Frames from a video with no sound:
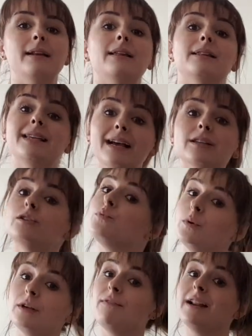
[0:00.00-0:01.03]
Now the Saxons
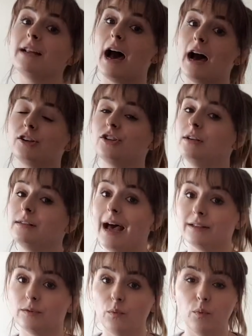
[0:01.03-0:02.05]
would have had archers
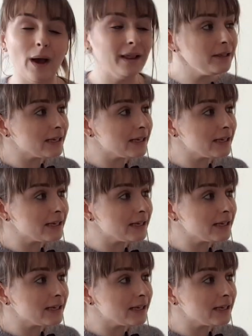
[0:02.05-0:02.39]
as well.